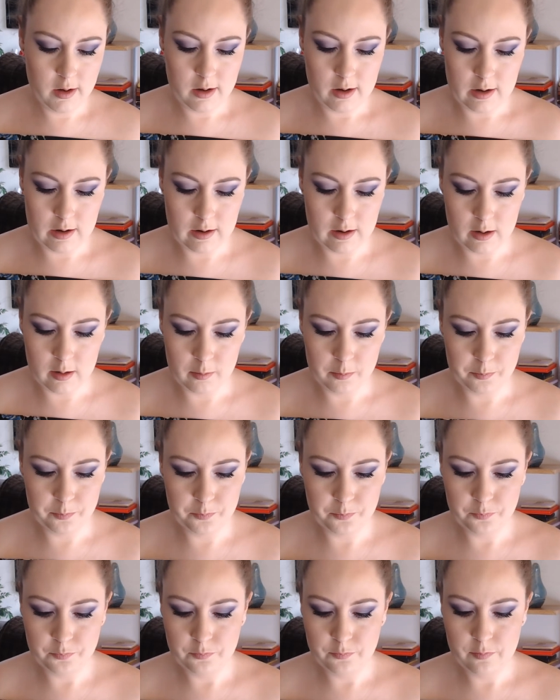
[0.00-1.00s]

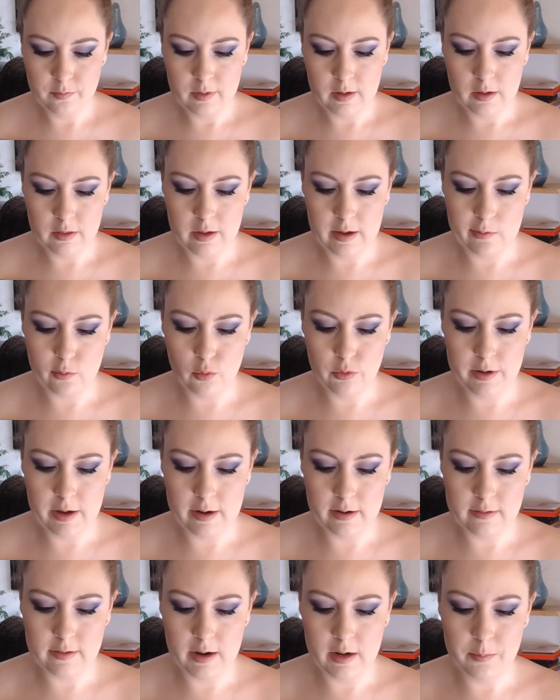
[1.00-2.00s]
That only had
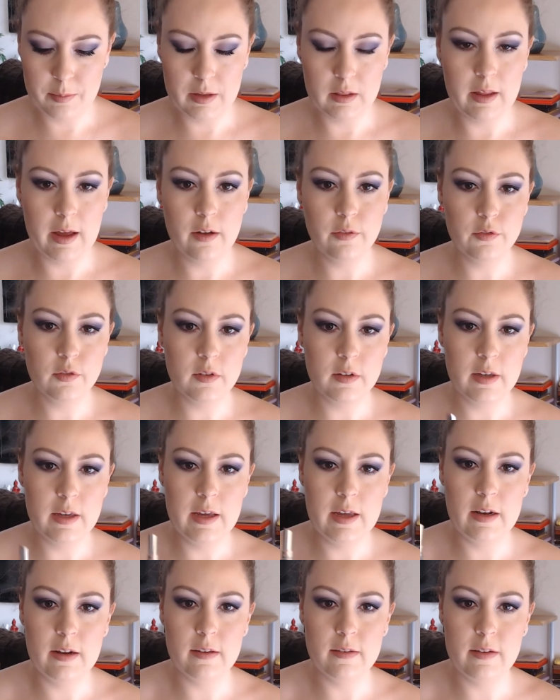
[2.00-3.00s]
a tiny bit left.
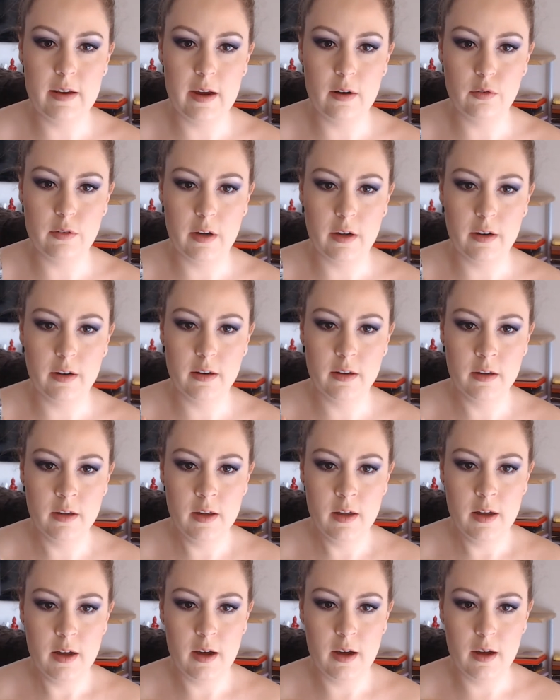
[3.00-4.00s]
It is now done.
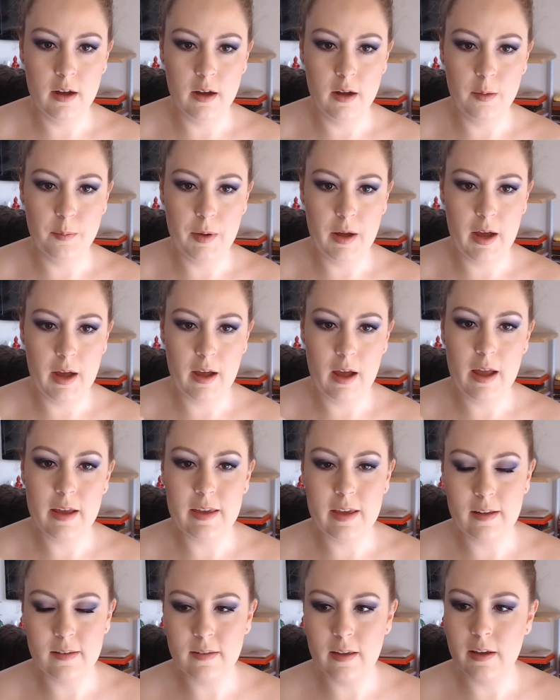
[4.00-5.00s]
I
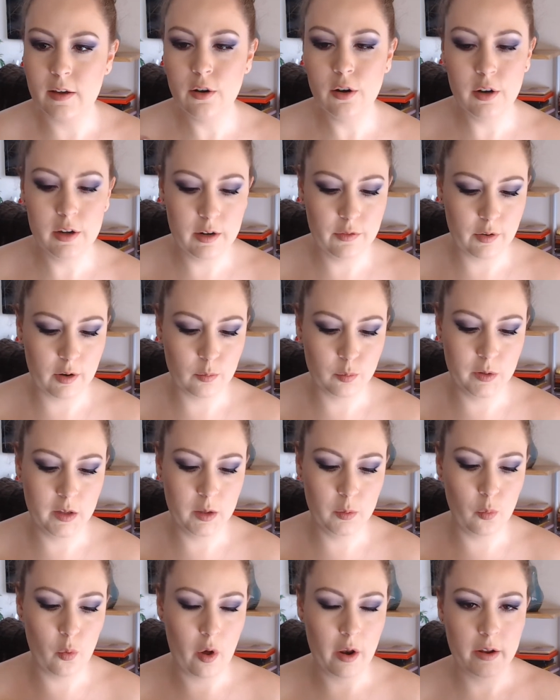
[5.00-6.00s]
guess I could, if I really
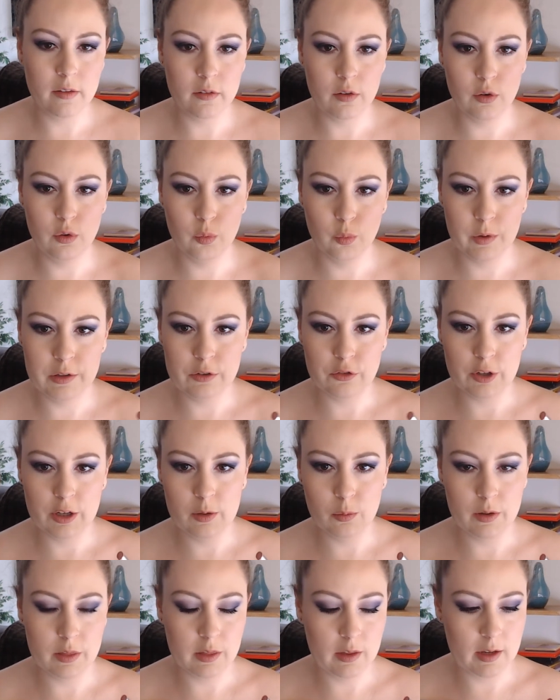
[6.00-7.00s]
wanted to, reach
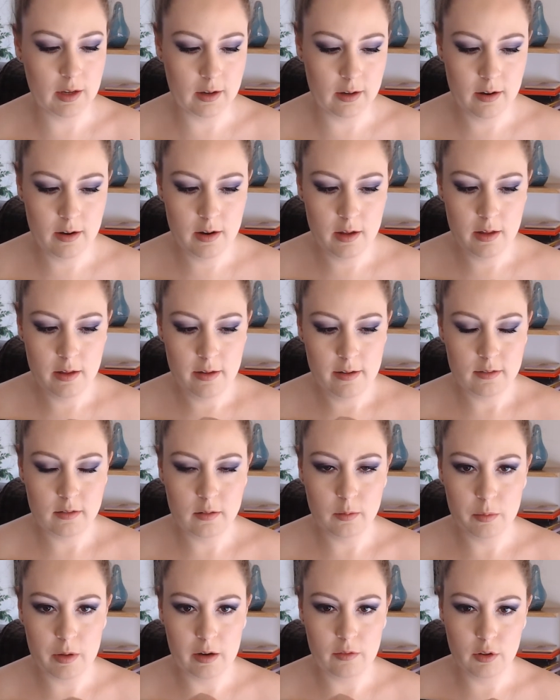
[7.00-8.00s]
in with like
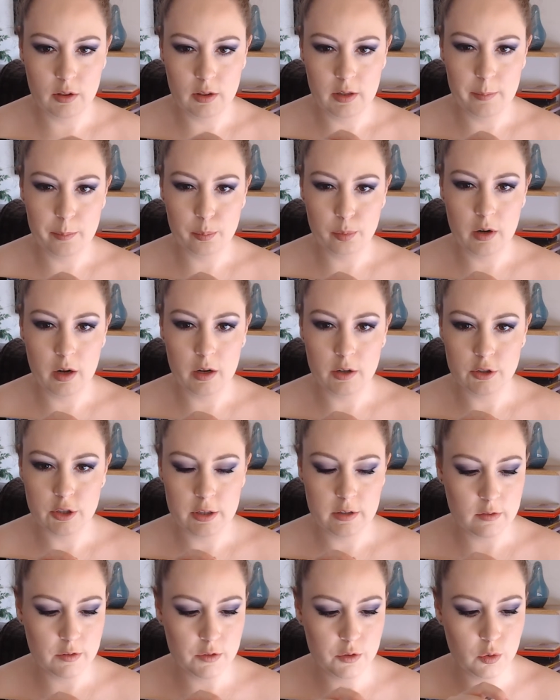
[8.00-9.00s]
some kind of a lip brush
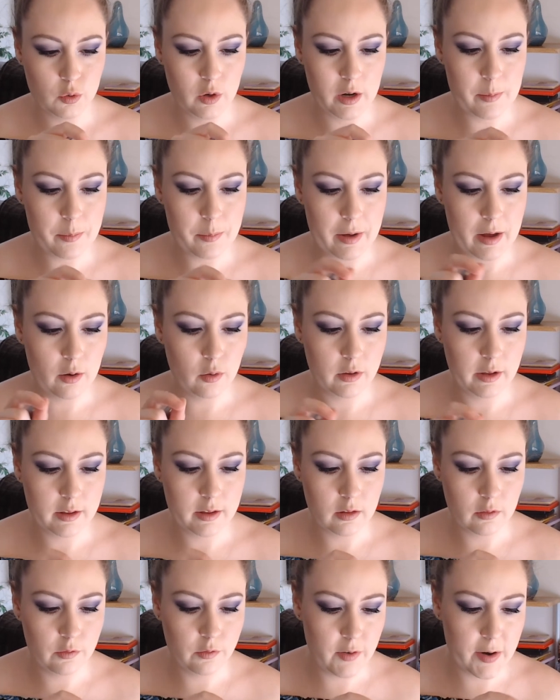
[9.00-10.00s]
and scrape out like
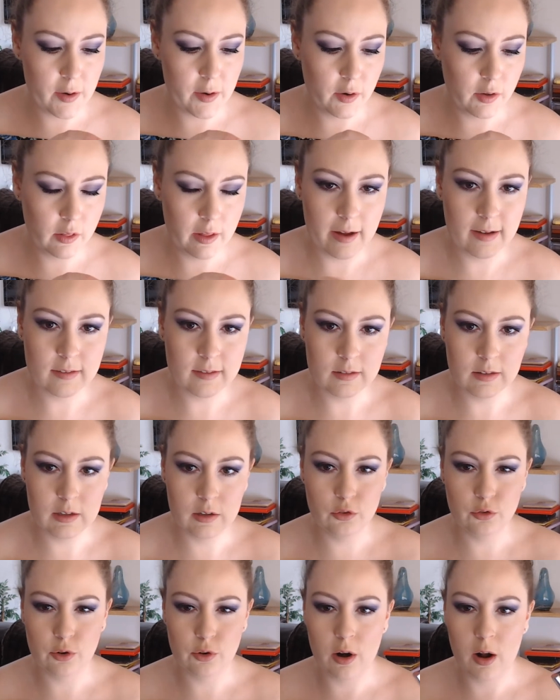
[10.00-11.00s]
the very last
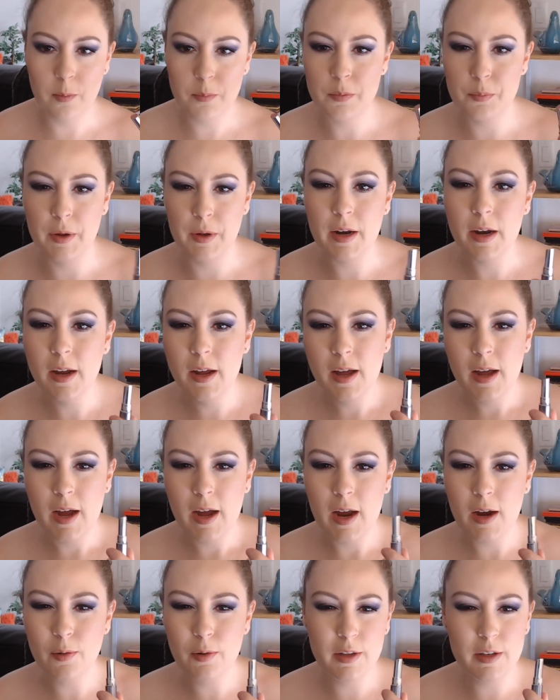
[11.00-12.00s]
little drops, but
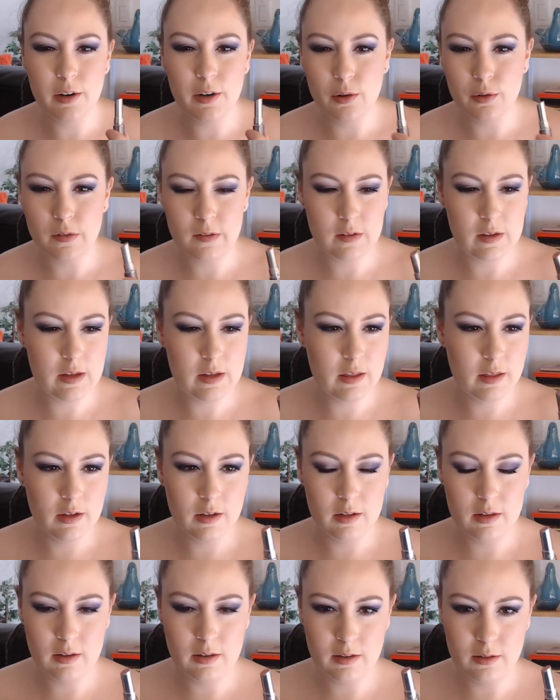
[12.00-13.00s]
I really don't see
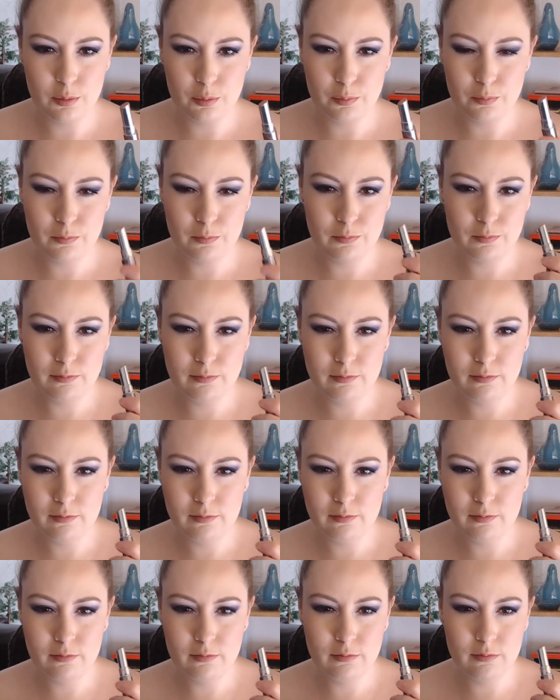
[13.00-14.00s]

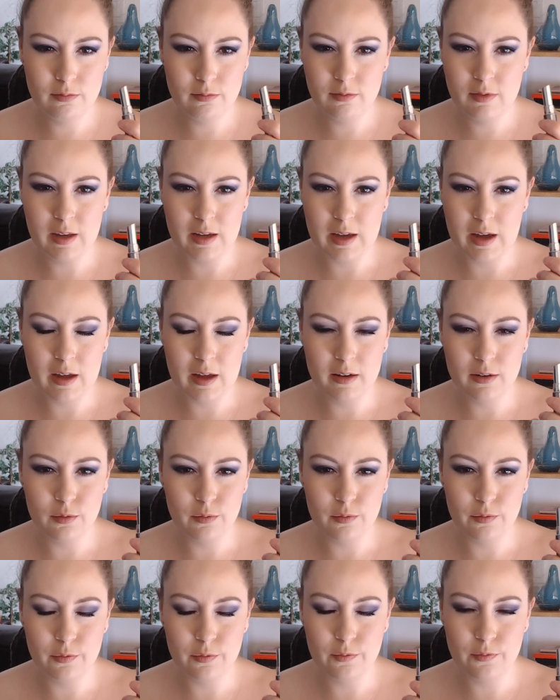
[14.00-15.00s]
I
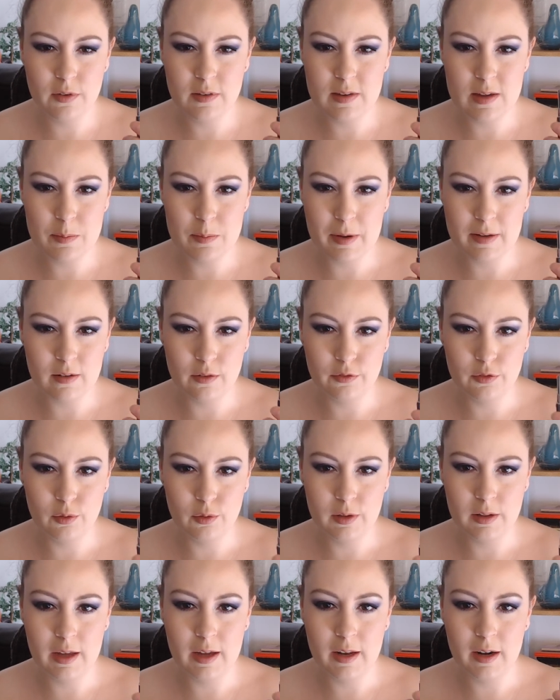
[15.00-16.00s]
don't see myself
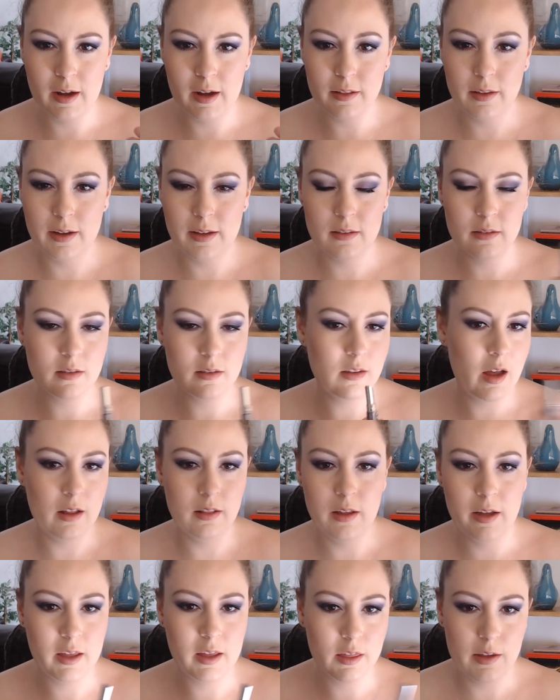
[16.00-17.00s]
doing that. I
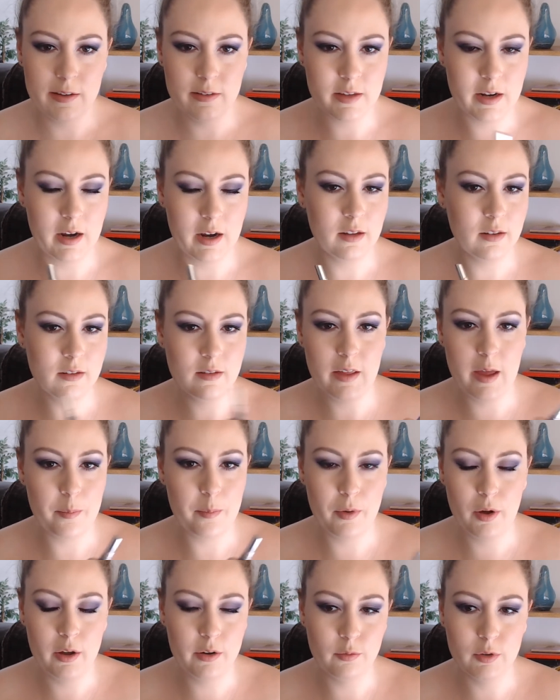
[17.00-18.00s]
like things that I can
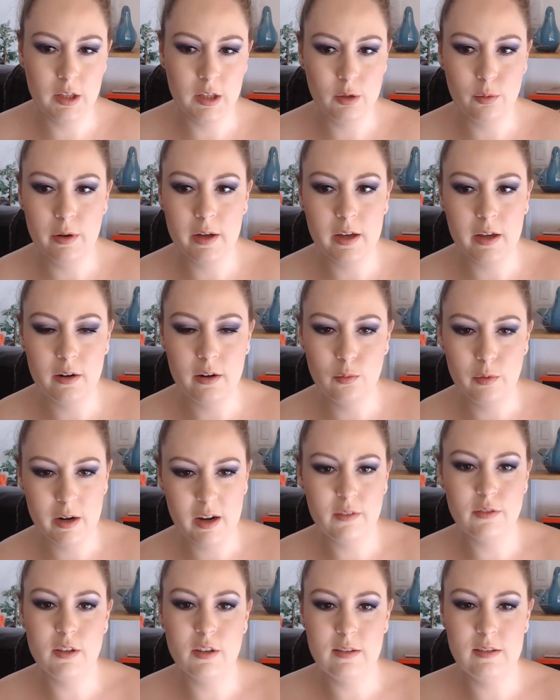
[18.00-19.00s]
slap on really quick. I don't want to
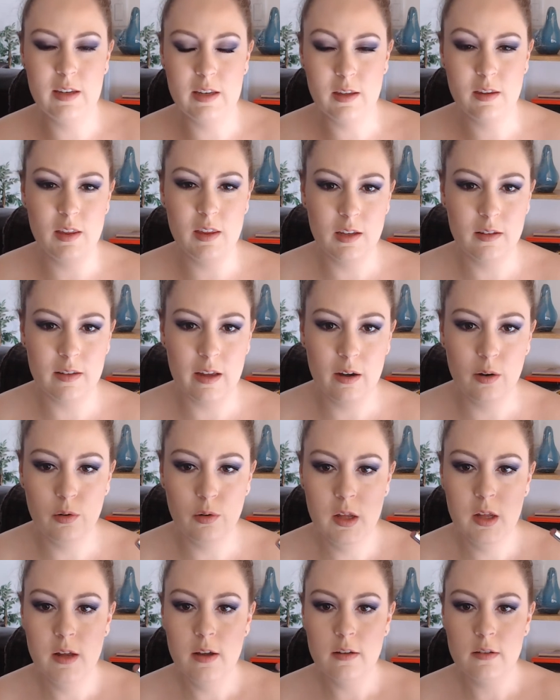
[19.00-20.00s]
have to dig things
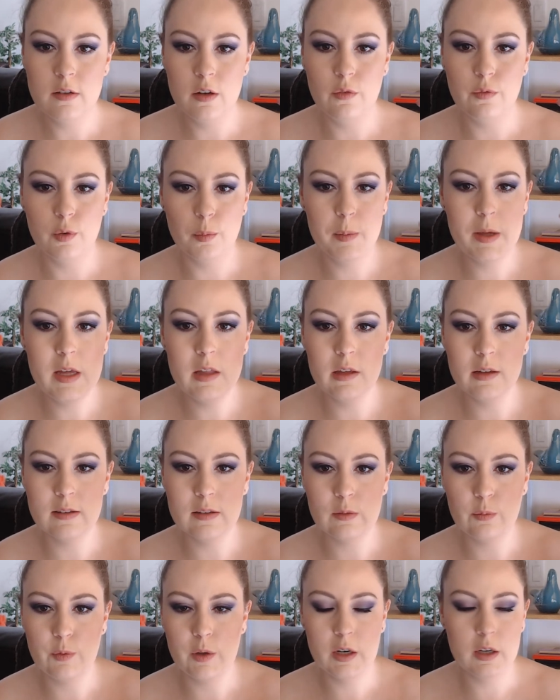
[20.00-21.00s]
out. So for me, this
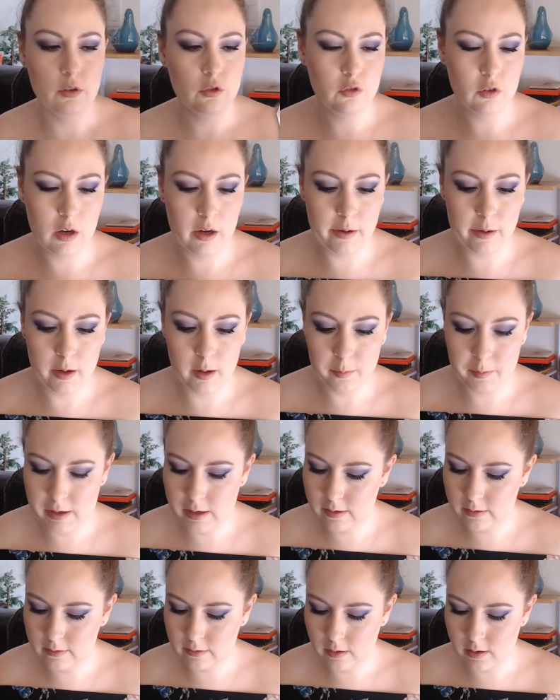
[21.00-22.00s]
is finished.
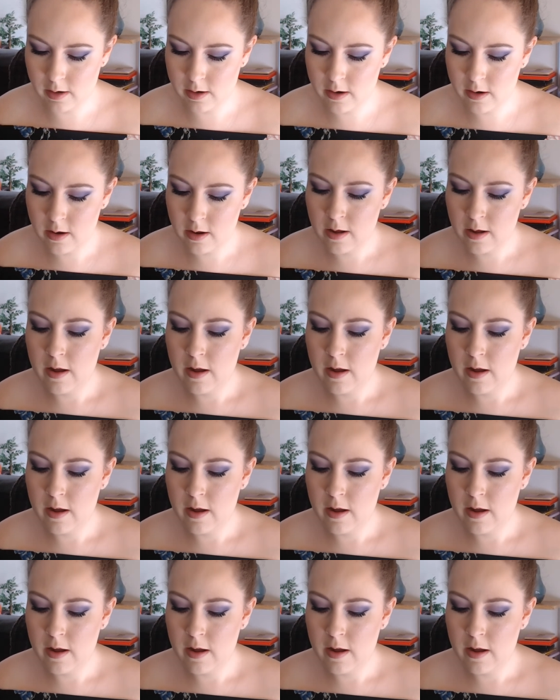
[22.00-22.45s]
It is done.